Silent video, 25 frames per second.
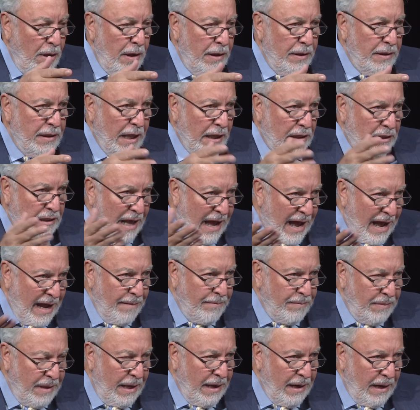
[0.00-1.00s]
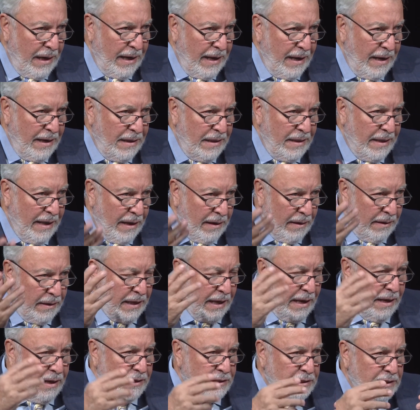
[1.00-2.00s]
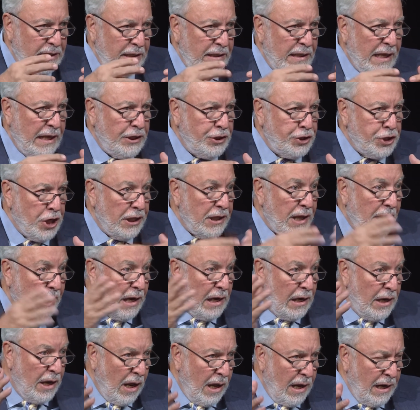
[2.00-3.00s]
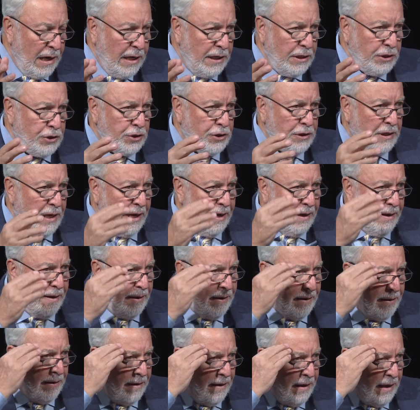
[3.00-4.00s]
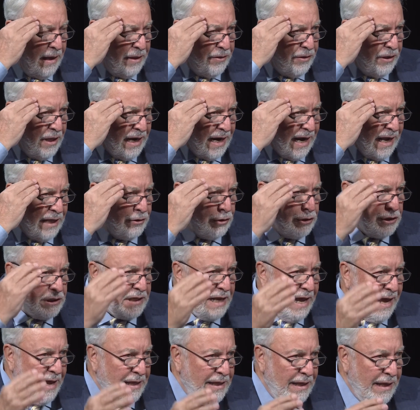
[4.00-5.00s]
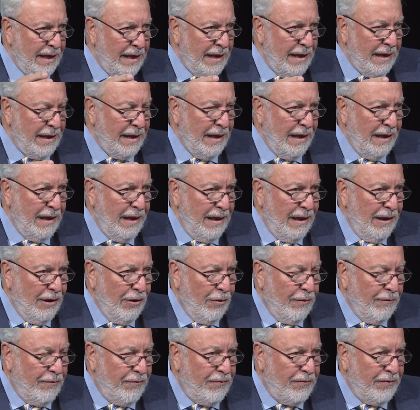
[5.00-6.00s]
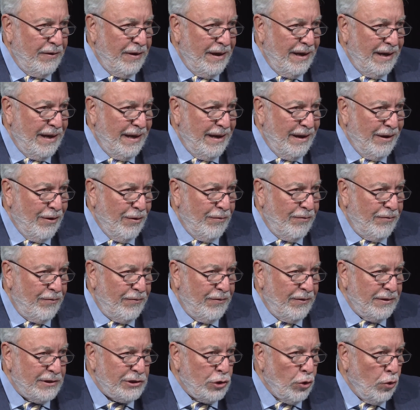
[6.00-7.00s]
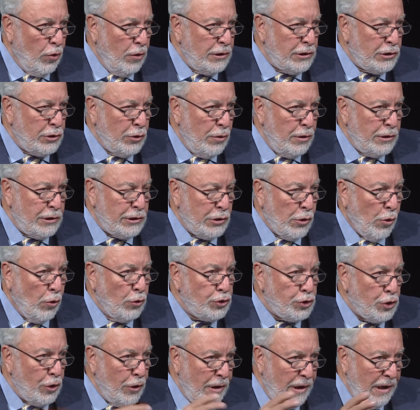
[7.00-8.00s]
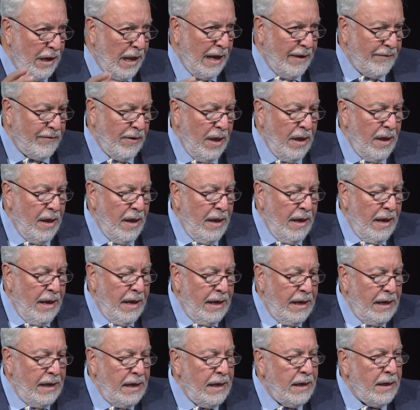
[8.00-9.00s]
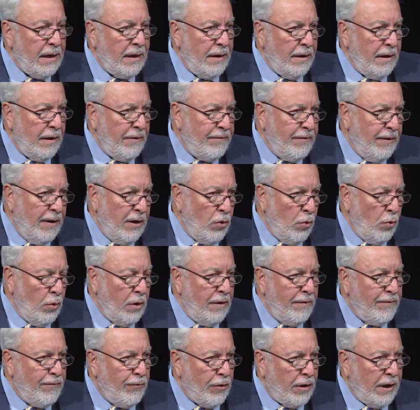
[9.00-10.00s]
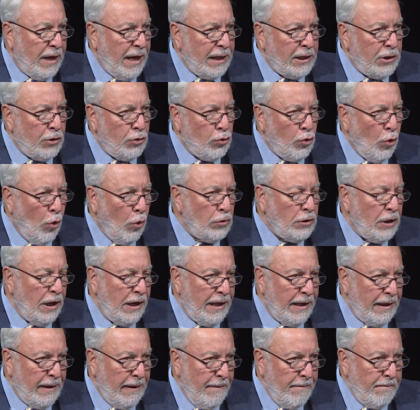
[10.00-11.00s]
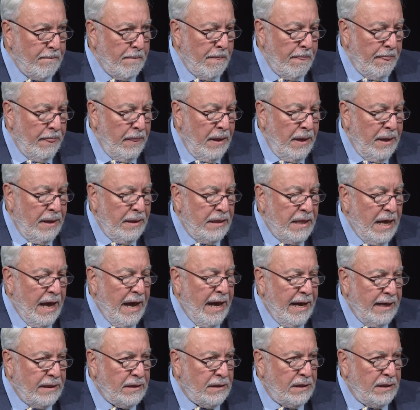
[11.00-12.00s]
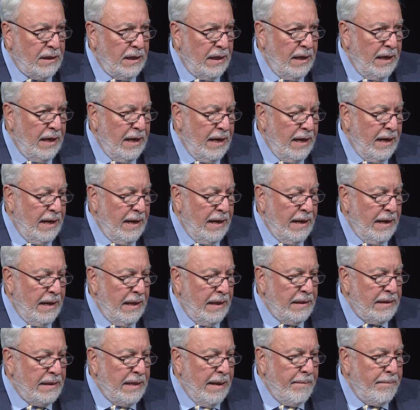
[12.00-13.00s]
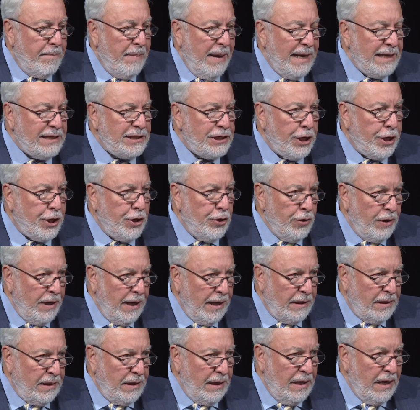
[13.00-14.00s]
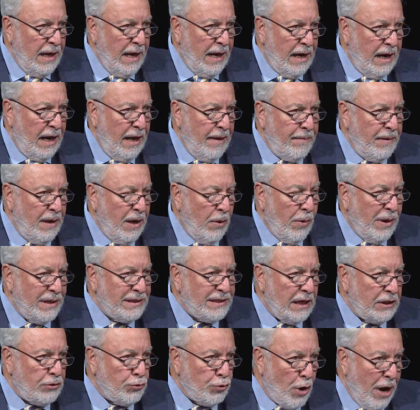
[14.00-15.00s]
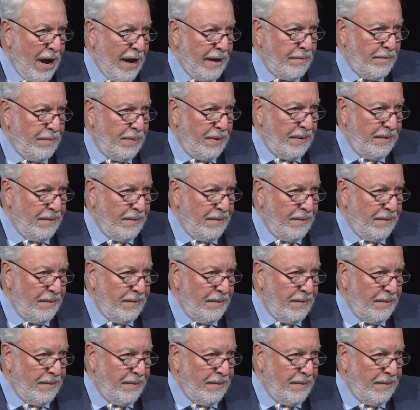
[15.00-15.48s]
the time they're in, the general knowledge, their understanding of social life. Here, Faruqi forgot totally that the basic unit in Arabia was a tribe.